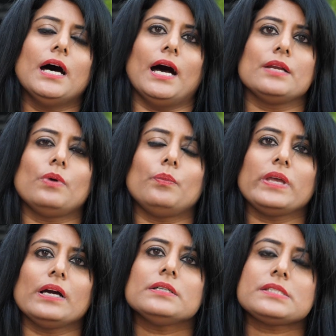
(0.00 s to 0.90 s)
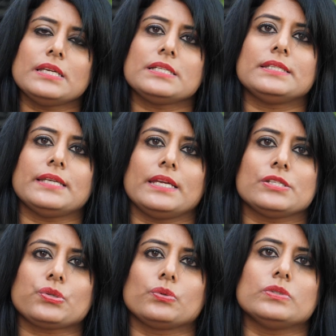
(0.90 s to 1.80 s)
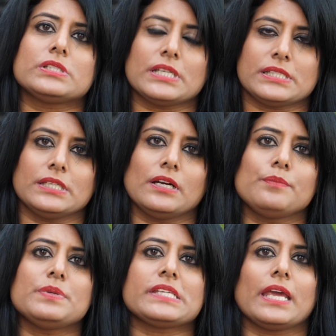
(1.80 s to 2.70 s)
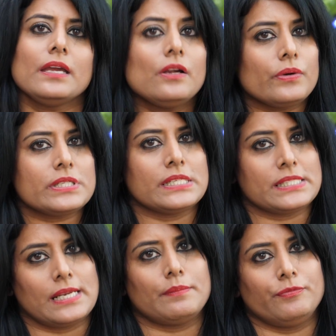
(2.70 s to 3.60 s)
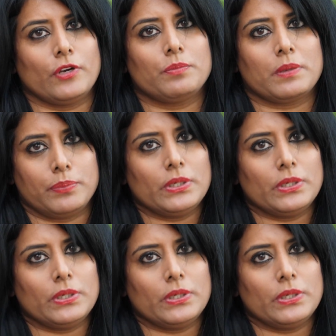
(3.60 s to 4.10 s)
And what we are seeing today in schools, 69% increase in Islamophobic